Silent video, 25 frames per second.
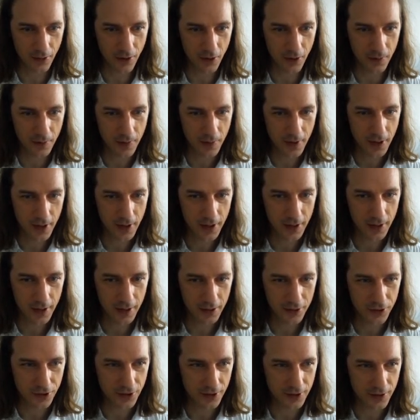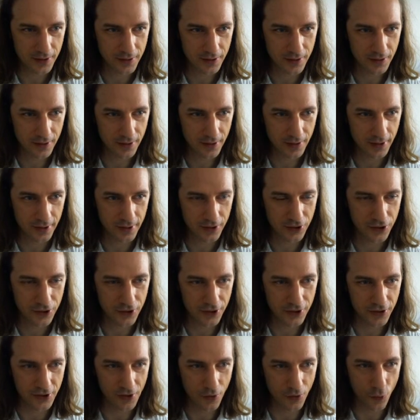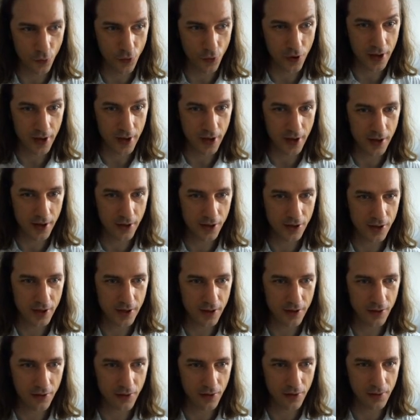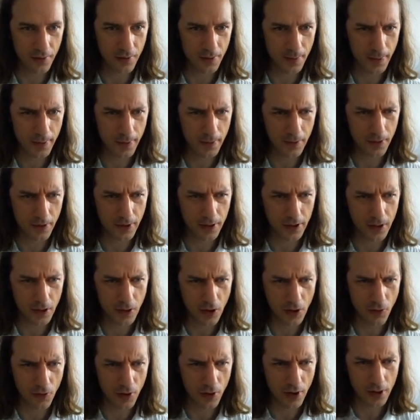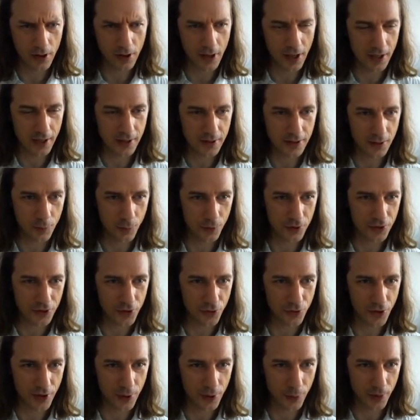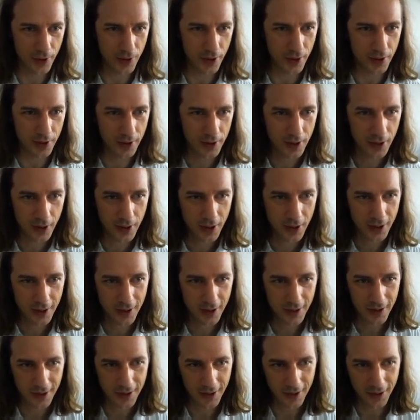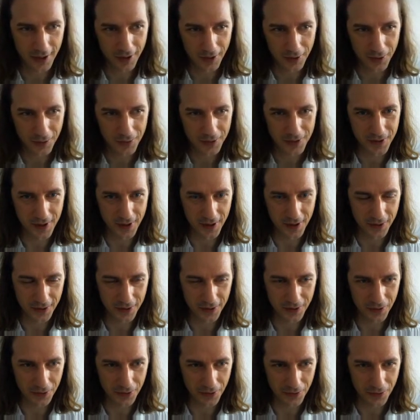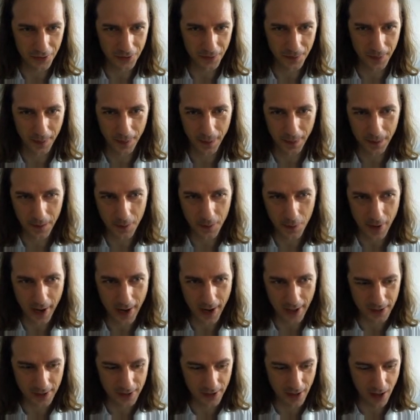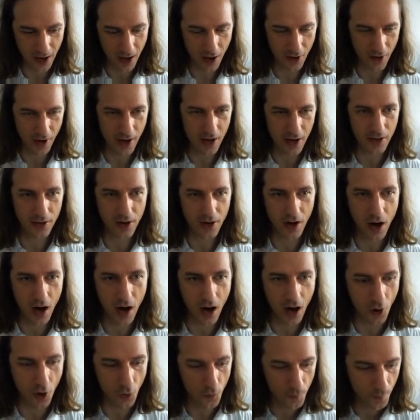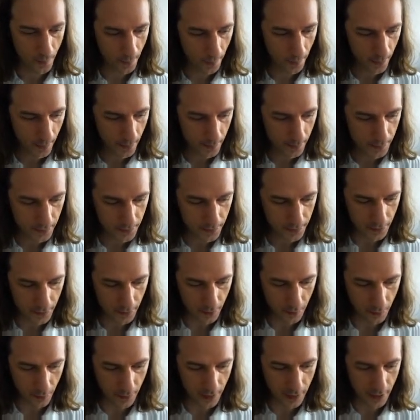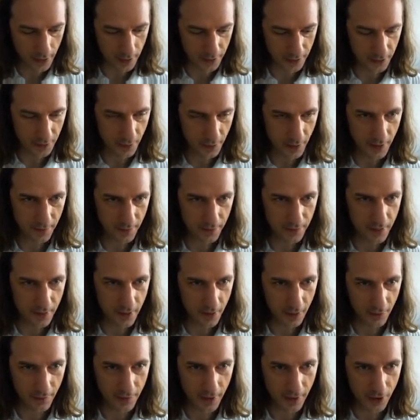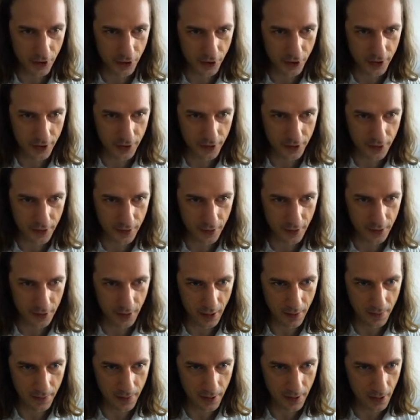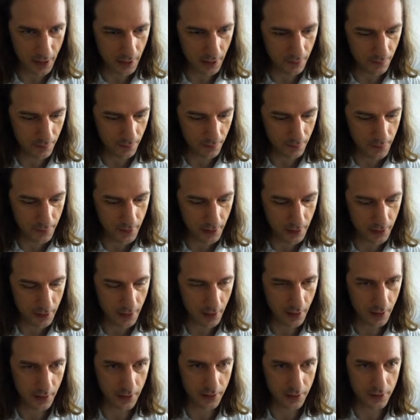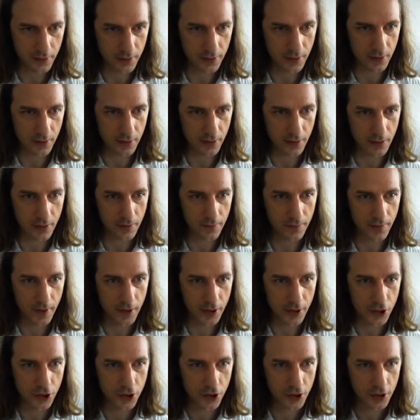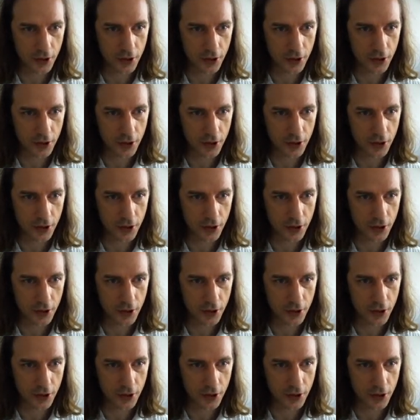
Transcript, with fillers: No. It's just it's just green. I didn't re- really realize it was green when I uh, used it to do xrandr. So what else? Do we have NeoFetch installed? I think I did not install NeoFetch.